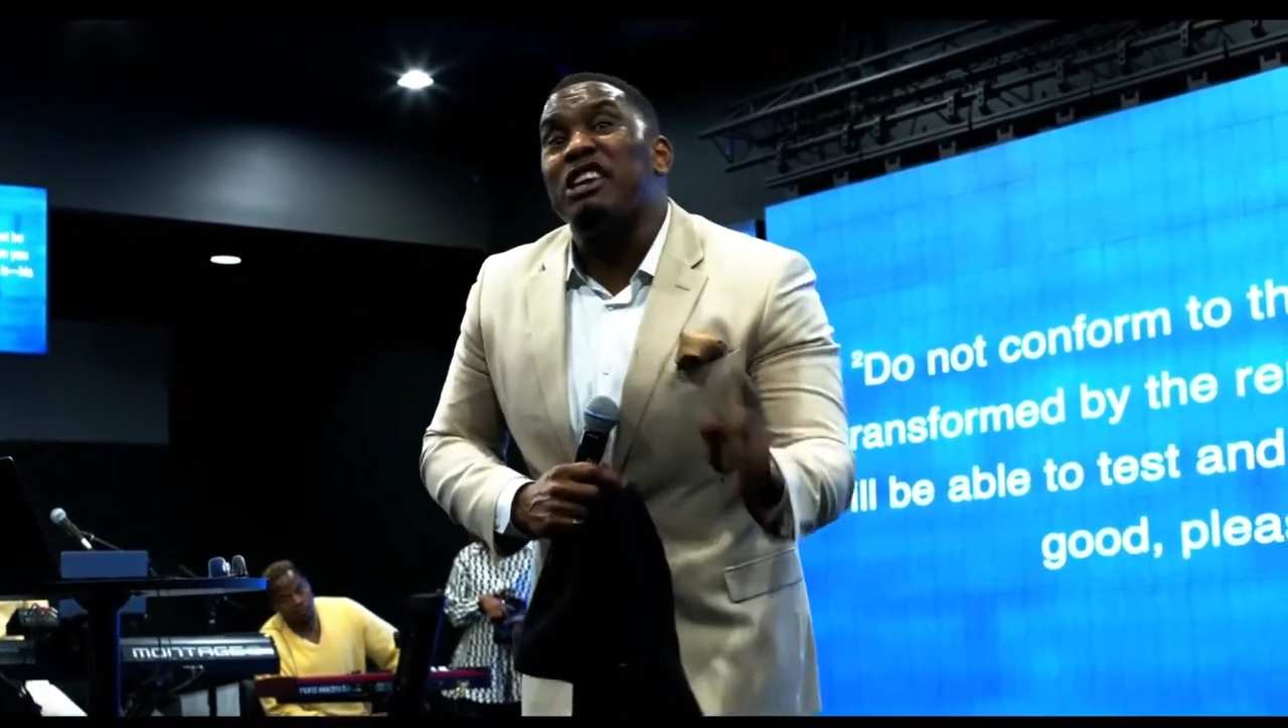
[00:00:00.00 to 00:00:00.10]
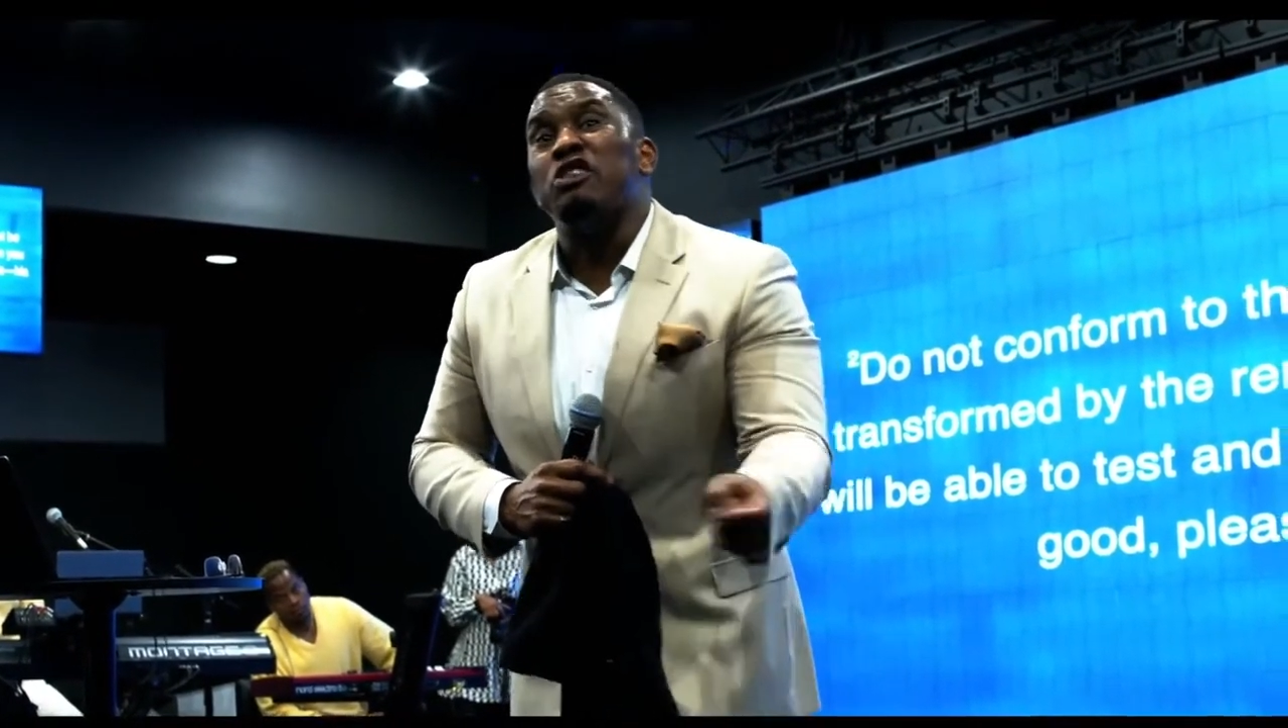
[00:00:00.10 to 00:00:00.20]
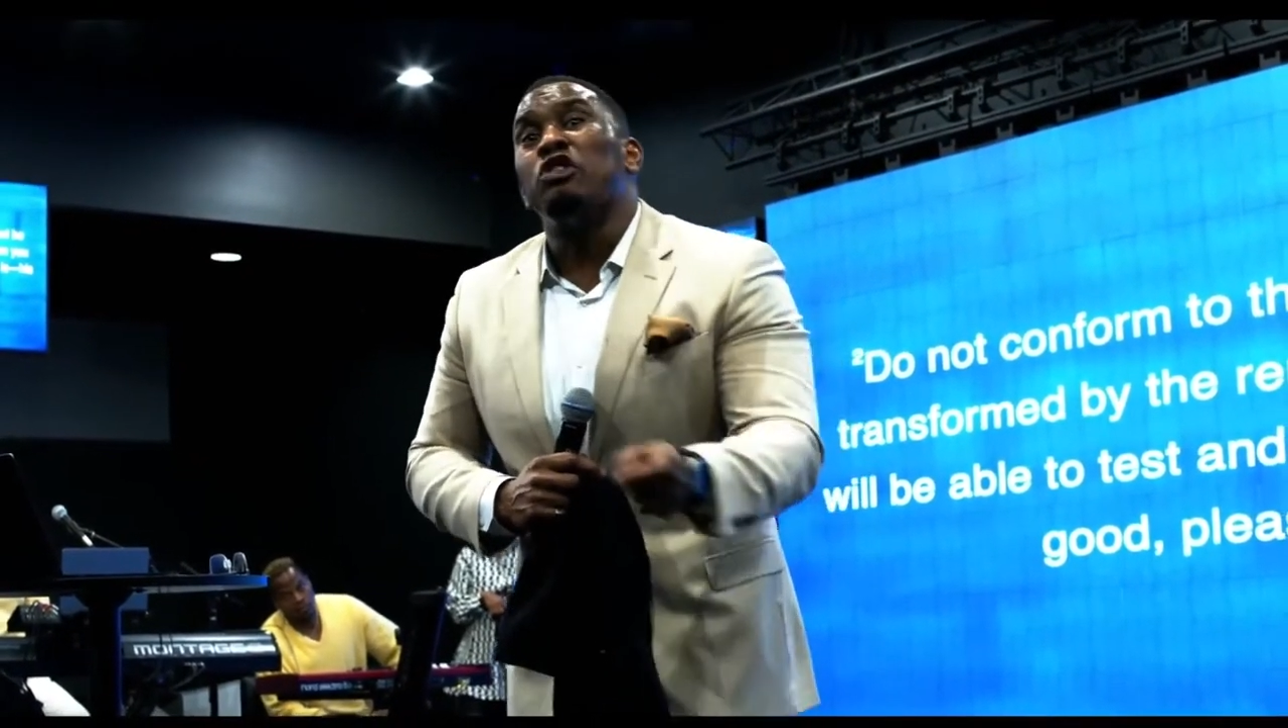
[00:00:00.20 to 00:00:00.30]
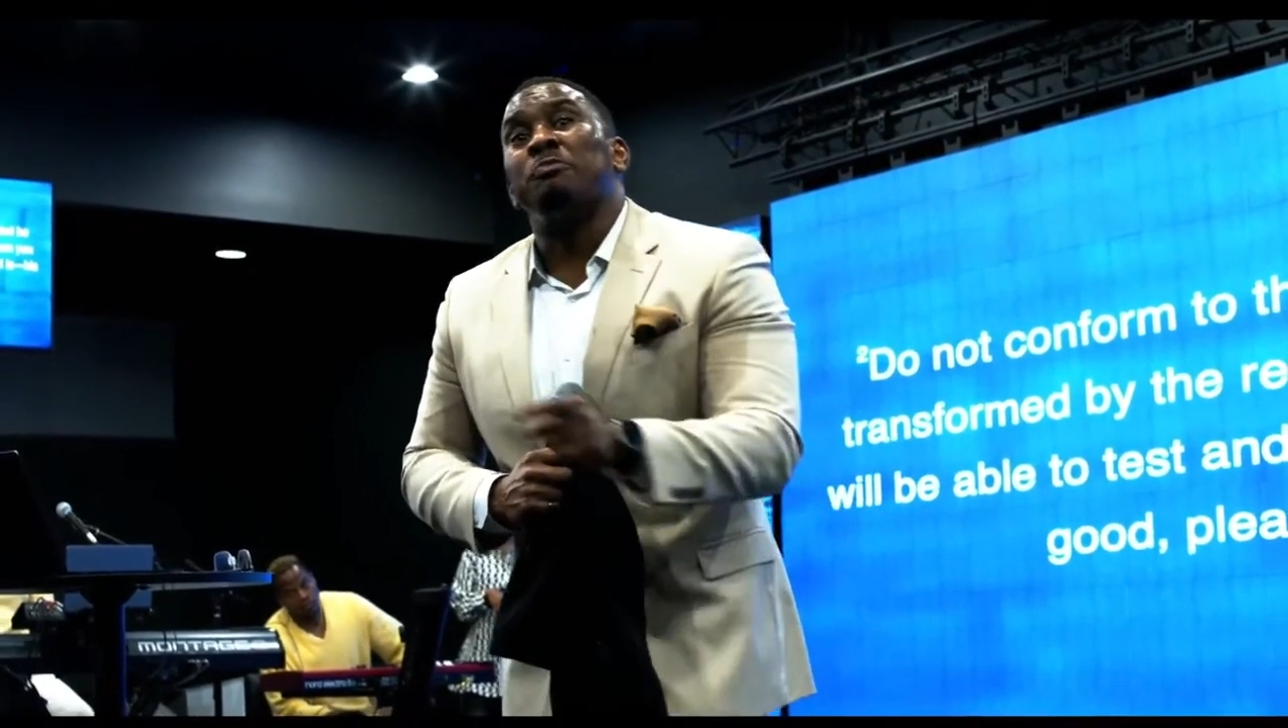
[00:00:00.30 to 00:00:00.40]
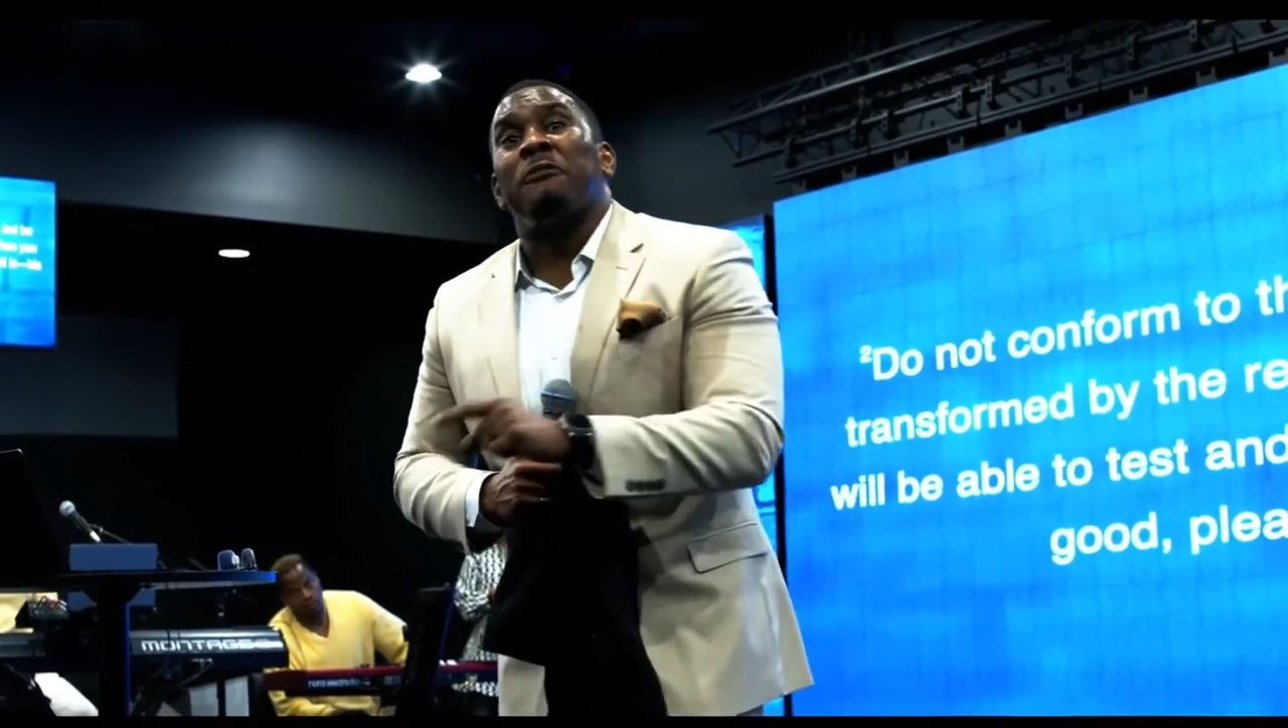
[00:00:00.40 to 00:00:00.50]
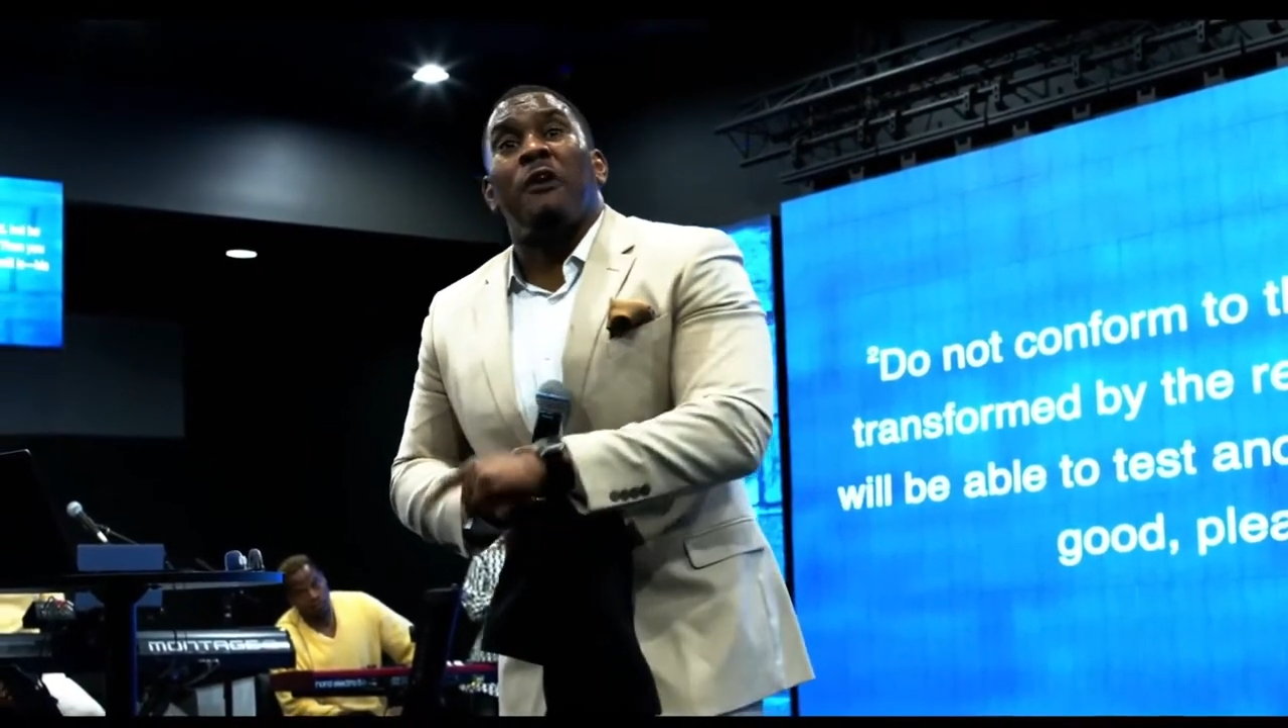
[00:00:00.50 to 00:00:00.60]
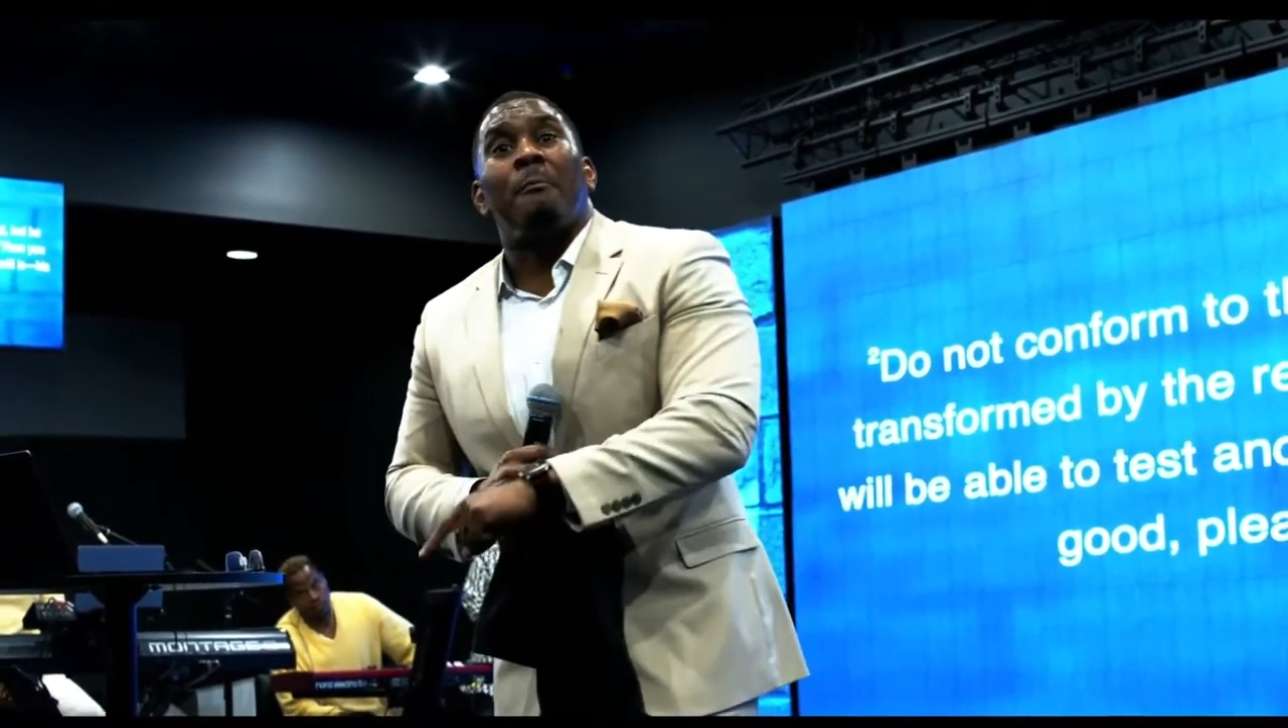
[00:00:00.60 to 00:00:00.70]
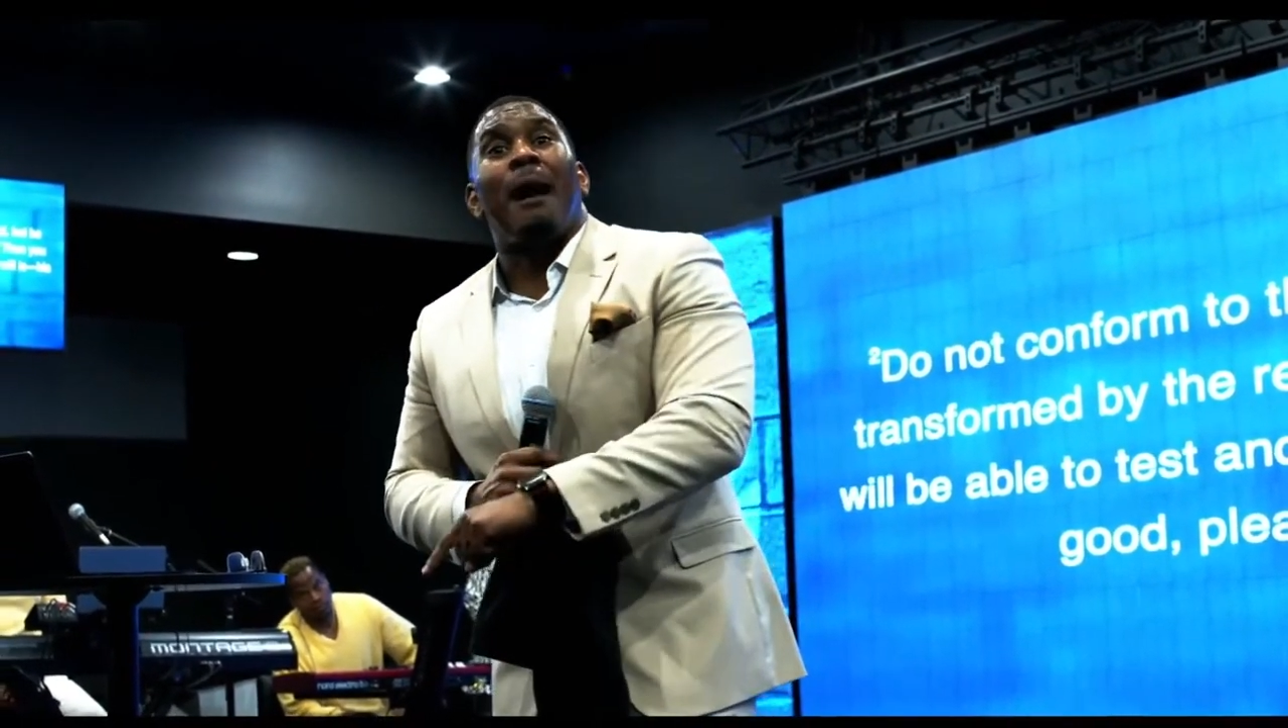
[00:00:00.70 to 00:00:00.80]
used me for